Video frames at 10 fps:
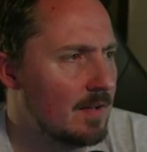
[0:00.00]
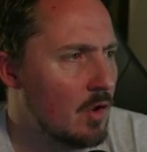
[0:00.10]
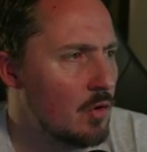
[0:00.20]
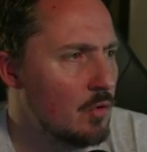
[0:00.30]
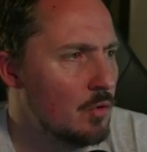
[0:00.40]

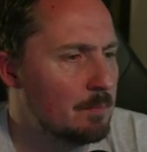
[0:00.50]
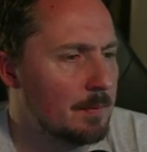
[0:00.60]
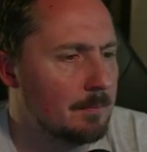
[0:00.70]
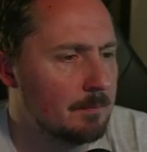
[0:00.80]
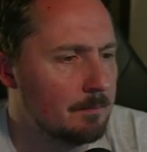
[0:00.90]
Nope.
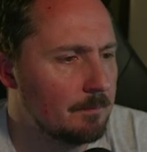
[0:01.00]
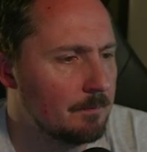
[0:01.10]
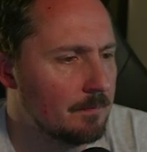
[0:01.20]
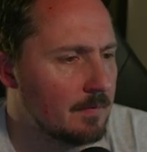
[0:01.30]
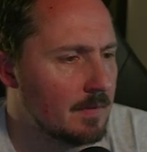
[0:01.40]

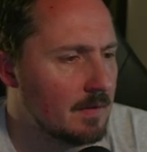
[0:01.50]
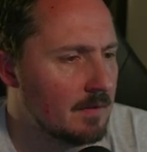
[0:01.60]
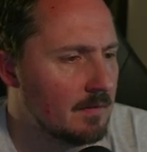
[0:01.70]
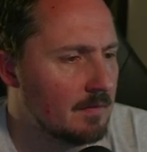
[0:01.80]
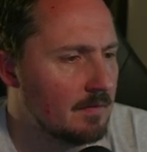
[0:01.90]

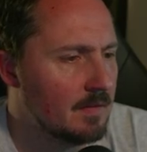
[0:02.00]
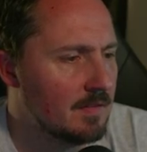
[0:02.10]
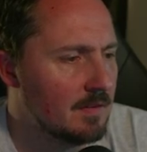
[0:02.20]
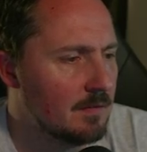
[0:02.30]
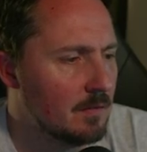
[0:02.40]

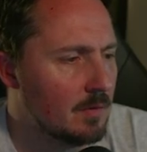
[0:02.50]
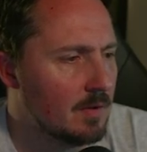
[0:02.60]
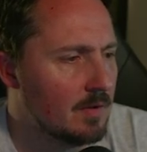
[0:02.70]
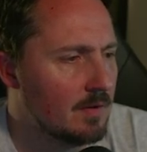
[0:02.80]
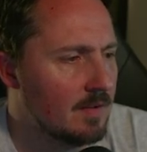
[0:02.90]
54 quid
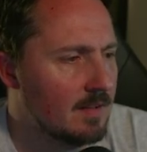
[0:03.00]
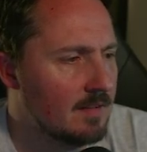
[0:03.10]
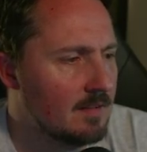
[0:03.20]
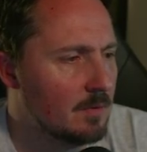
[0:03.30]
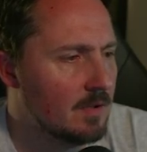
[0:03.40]
on
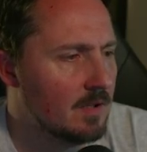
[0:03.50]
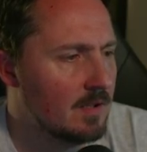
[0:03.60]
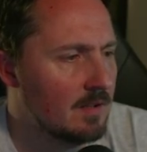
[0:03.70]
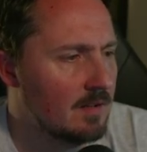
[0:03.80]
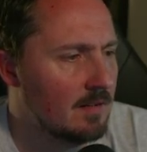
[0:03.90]
this
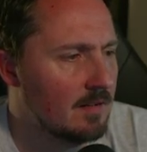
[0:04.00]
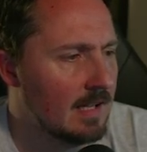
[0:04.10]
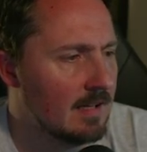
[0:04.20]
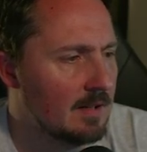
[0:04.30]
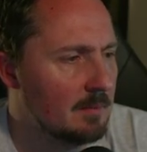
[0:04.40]
one.
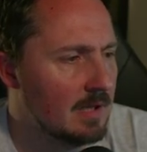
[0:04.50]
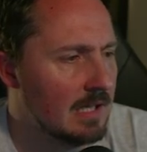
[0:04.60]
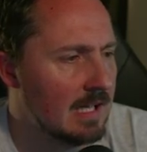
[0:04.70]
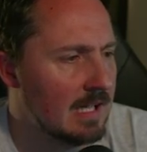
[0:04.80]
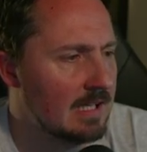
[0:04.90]
Highly
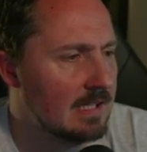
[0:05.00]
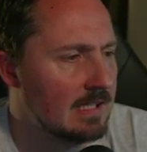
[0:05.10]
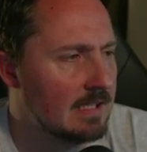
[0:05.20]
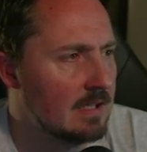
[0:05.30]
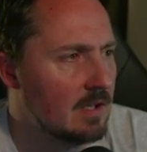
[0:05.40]
blend.
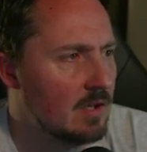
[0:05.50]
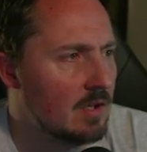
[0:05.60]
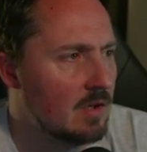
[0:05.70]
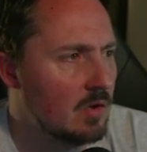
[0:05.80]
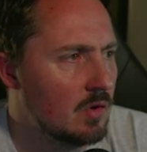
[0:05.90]

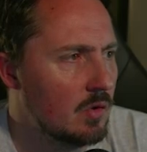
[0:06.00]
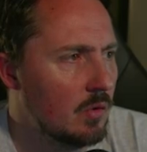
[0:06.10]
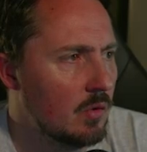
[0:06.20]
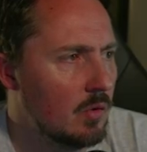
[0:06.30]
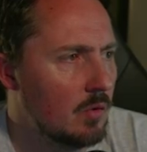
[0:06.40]

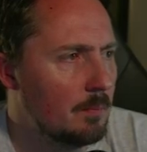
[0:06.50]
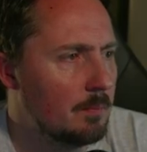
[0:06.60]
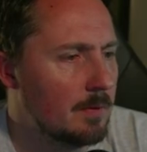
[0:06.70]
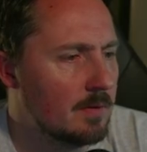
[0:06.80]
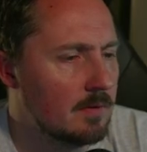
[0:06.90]
Nope.
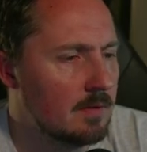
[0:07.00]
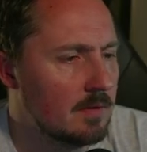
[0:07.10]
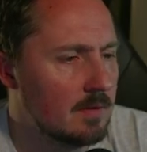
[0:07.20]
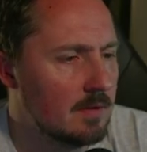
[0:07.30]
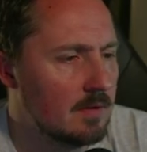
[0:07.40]

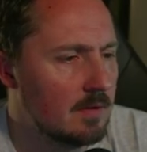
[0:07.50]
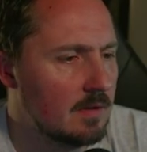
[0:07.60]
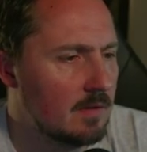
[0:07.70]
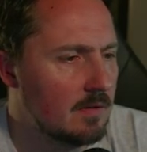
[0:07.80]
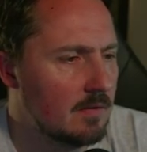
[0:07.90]

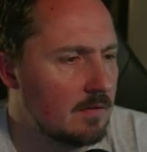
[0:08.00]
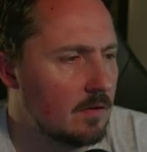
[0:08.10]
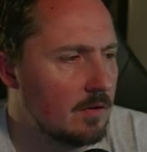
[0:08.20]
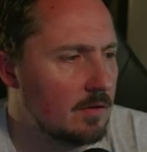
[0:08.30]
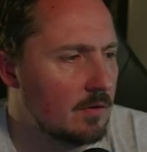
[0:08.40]

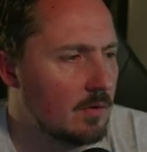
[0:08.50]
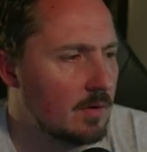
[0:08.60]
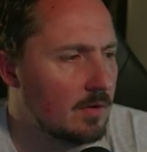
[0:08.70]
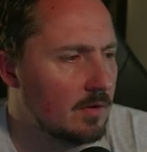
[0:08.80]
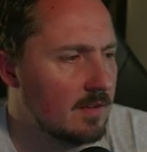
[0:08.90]
42 quid
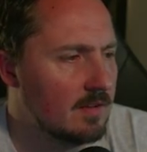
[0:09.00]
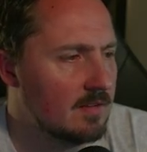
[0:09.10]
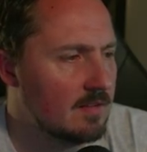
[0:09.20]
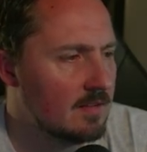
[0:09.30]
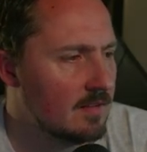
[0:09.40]
on
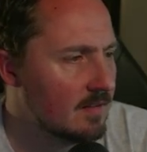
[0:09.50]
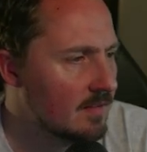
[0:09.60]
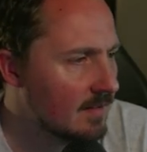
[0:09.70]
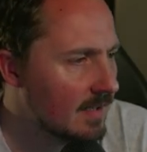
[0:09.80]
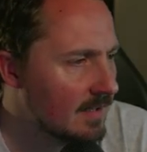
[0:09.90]
this.
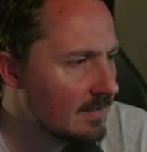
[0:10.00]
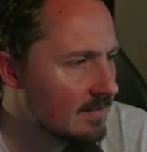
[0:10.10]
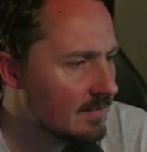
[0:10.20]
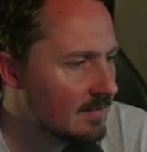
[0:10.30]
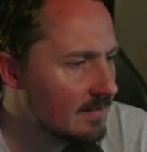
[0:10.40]

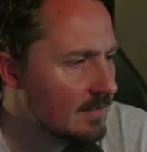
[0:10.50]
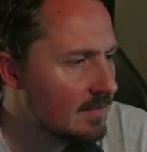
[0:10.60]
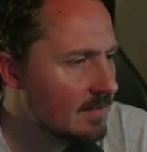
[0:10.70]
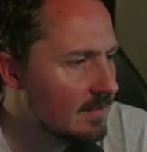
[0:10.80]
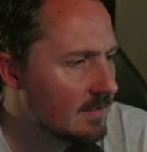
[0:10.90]
Nectar.
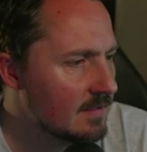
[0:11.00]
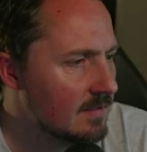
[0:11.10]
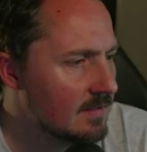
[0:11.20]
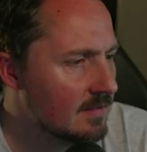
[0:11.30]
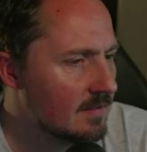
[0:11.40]

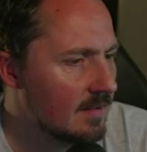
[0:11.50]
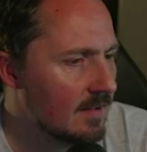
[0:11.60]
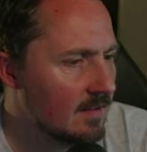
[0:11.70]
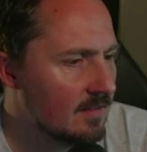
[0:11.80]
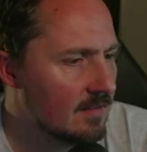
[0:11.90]
Any
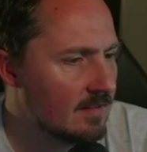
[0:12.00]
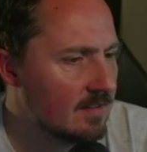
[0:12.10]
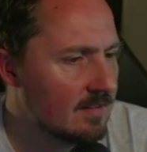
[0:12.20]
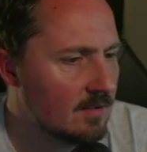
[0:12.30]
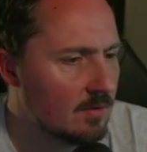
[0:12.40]
other
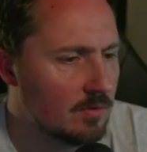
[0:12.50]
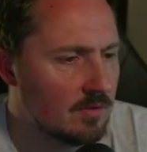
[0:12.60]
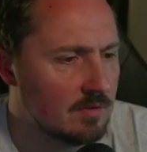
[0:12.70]
details?